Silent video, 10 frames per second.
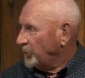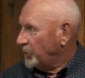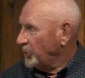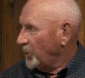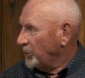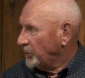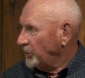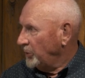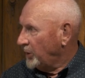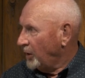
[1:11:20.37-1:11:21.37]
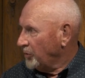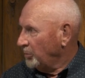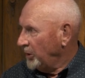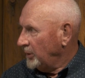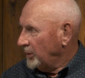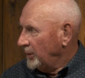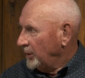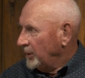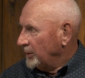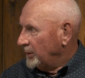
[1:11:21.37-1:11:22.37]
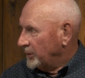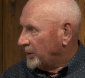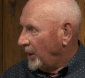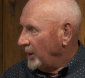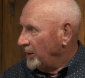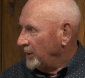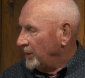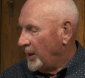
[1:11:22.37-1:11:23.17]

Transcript: Trudeau's new government decided